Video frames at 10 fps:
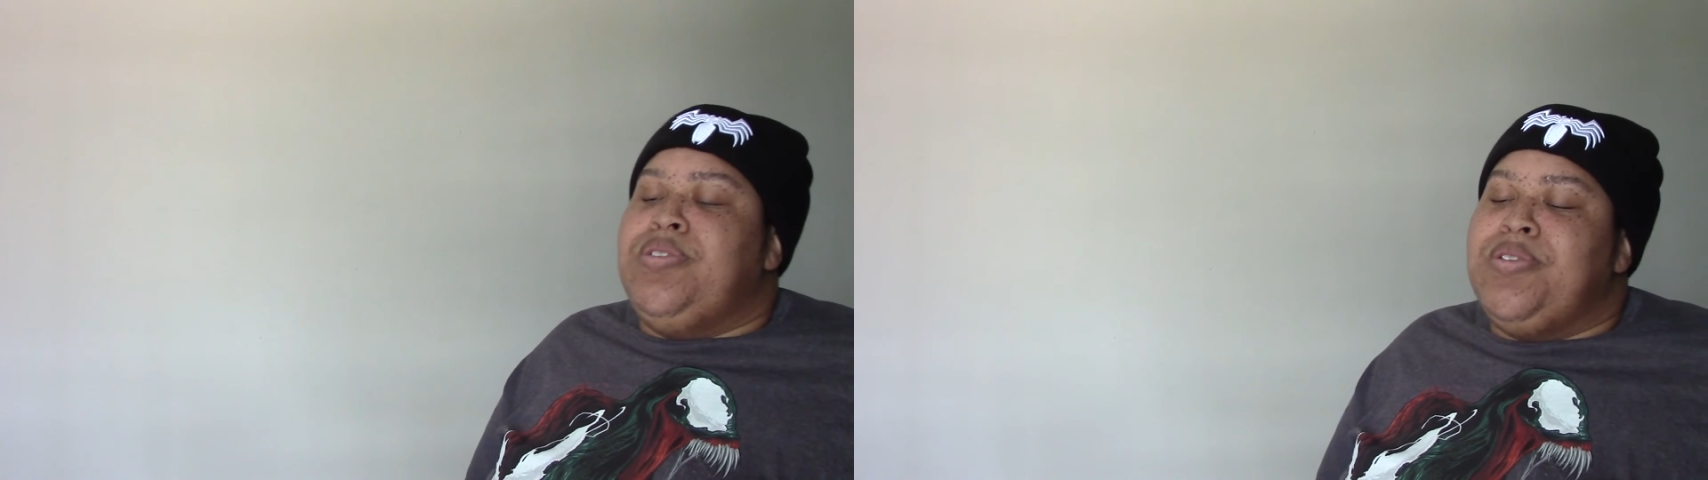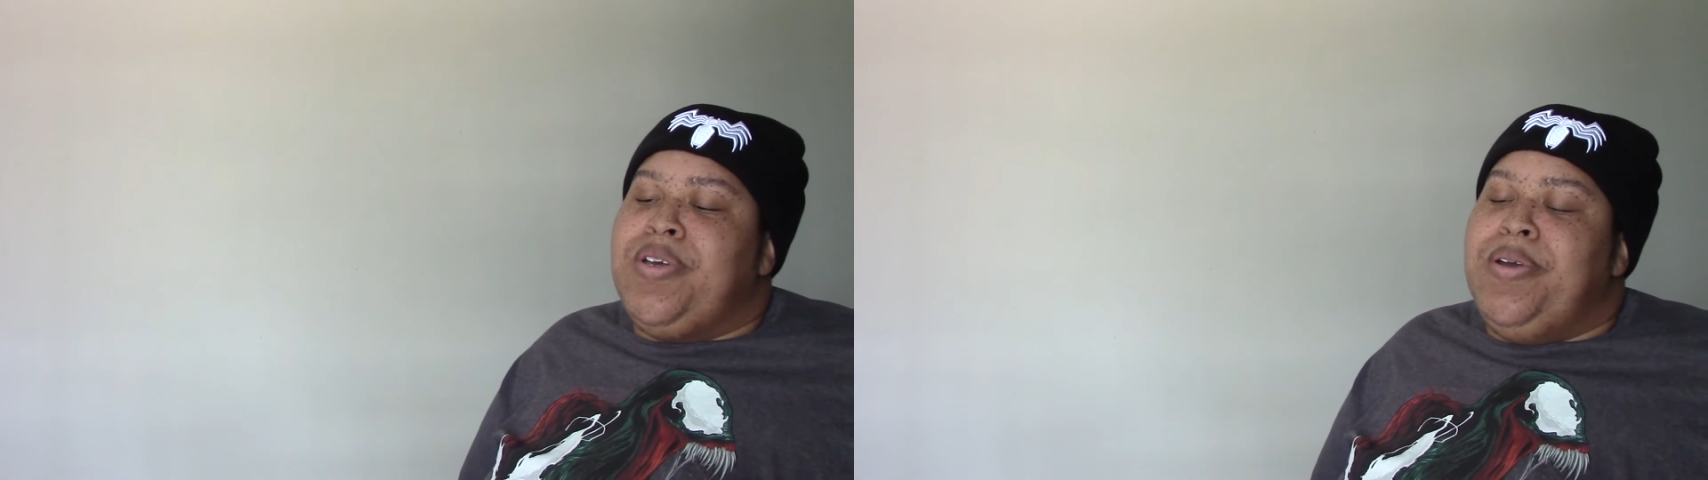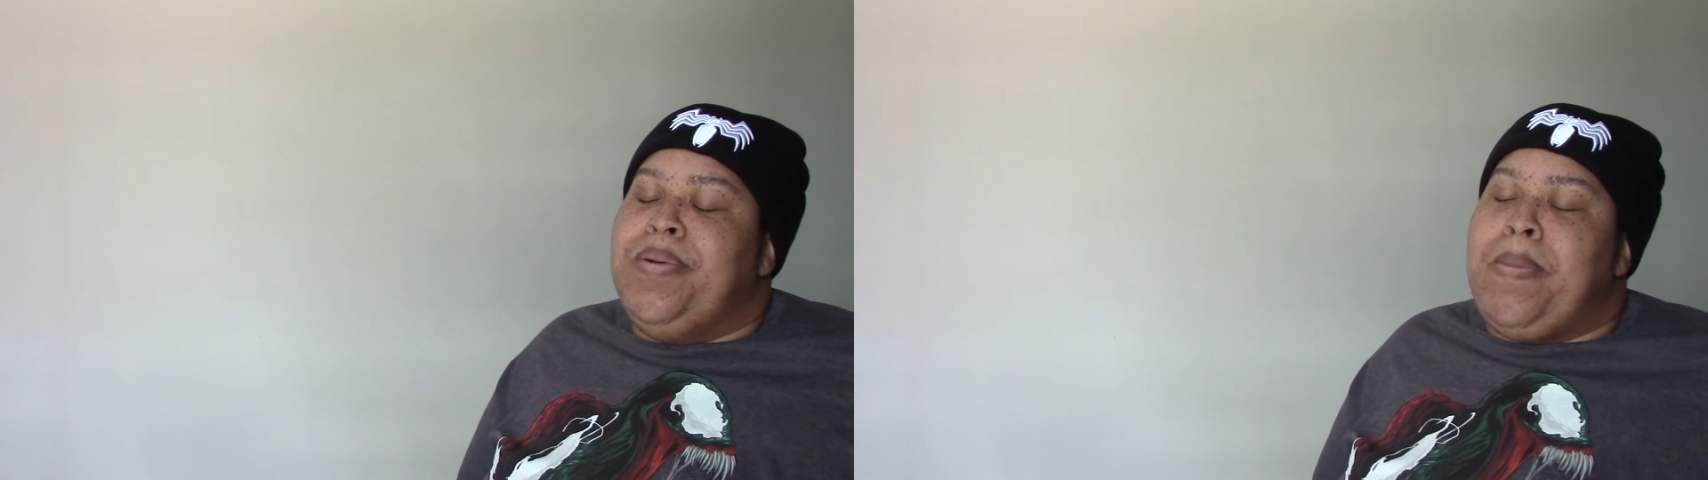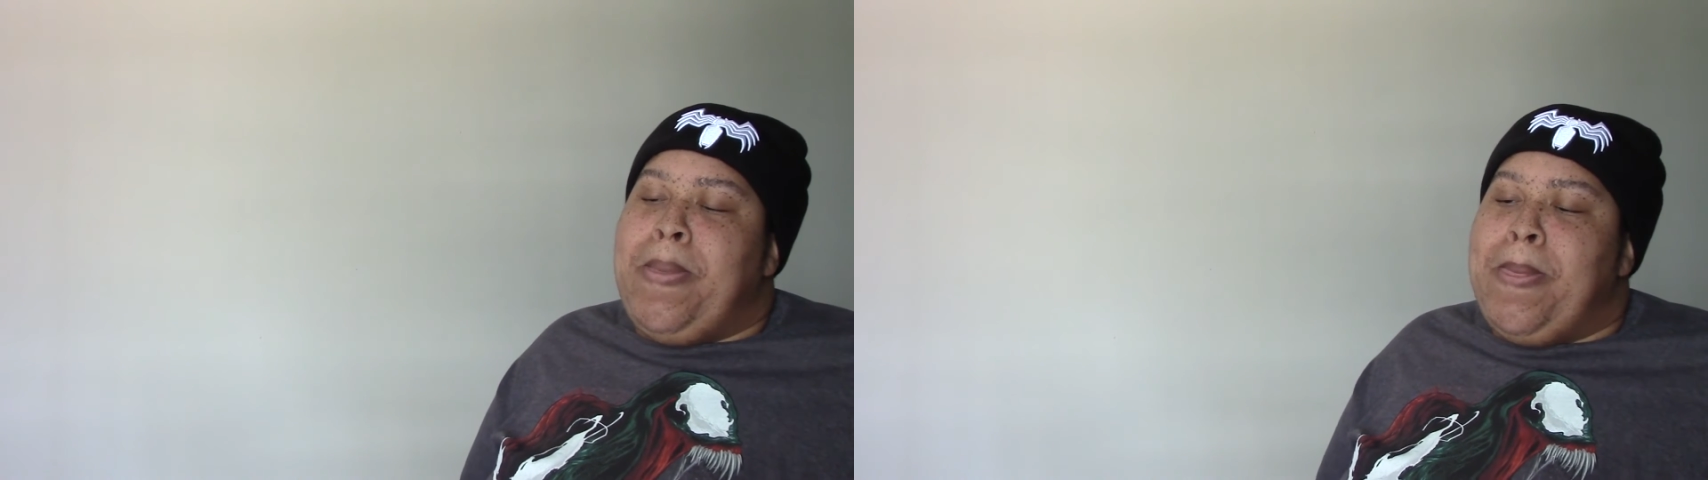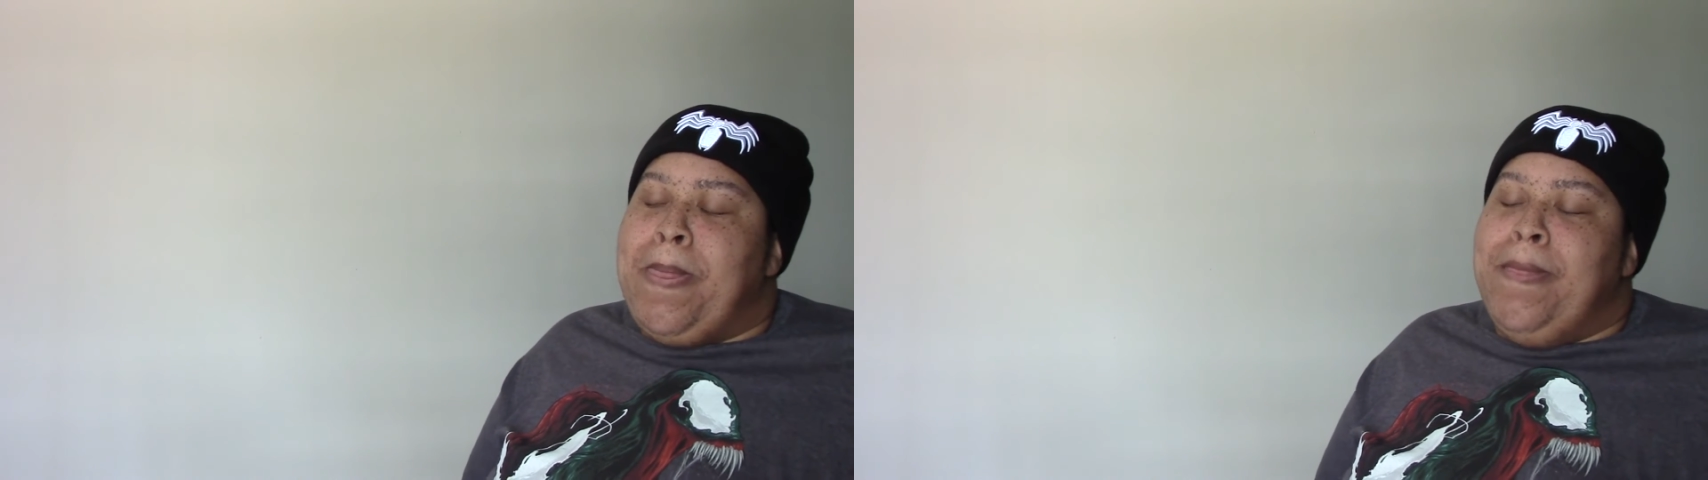okay.
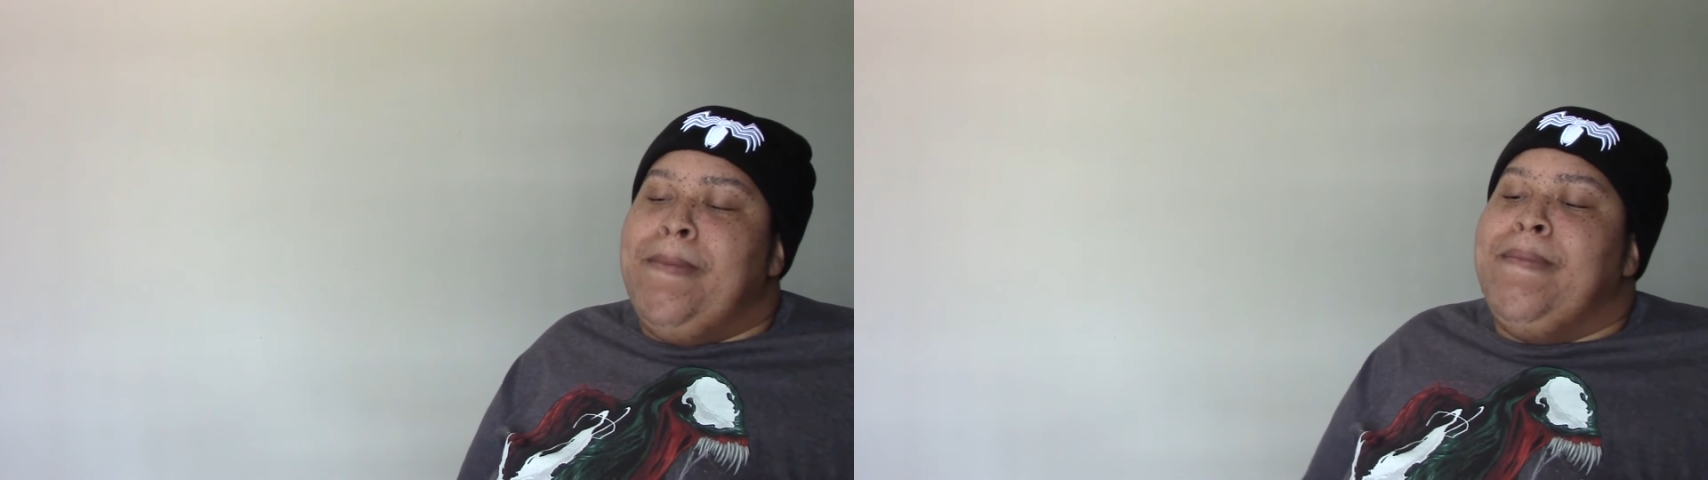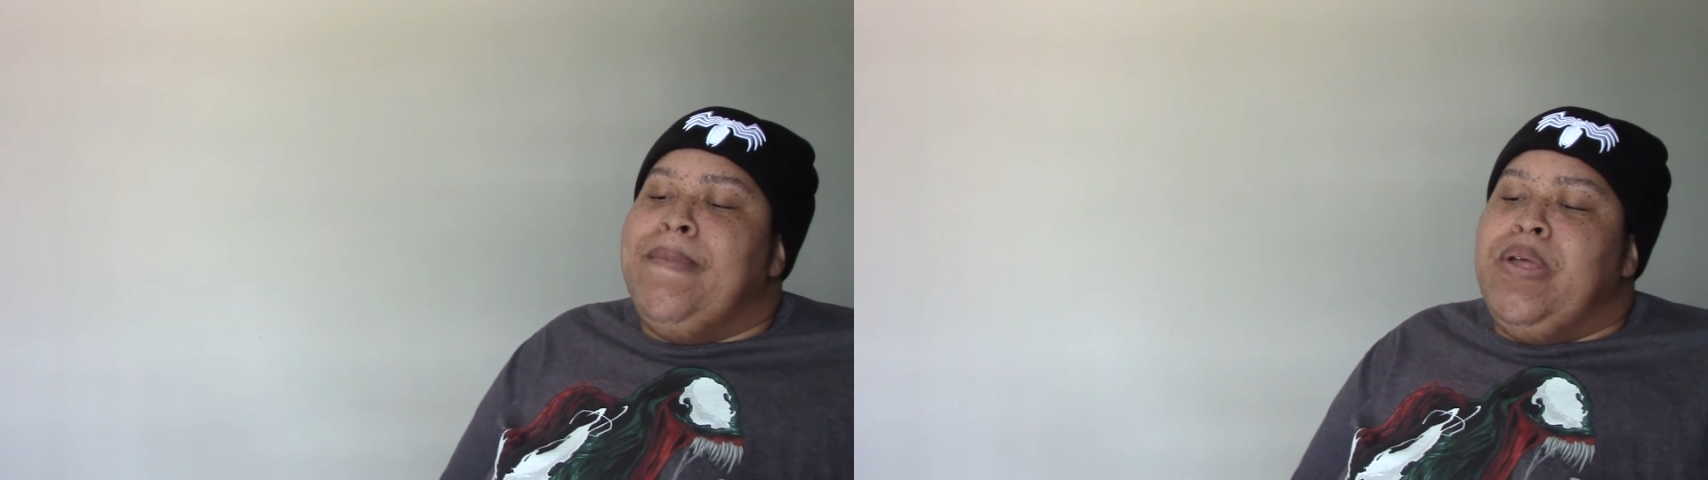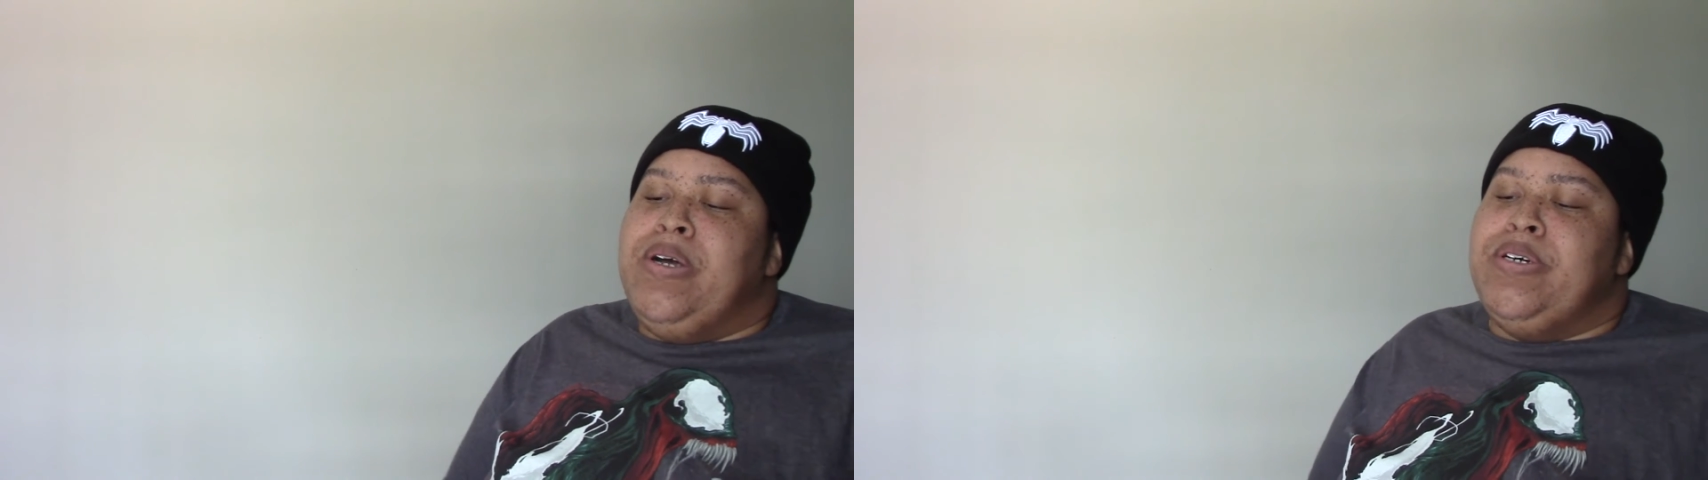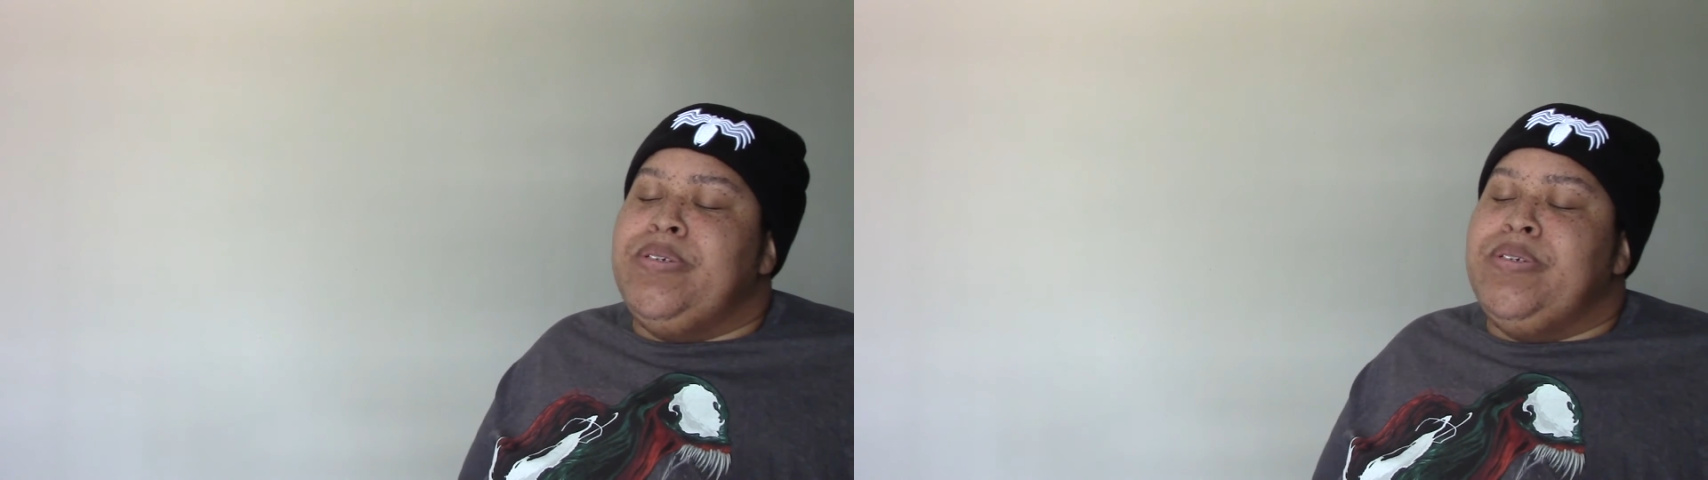I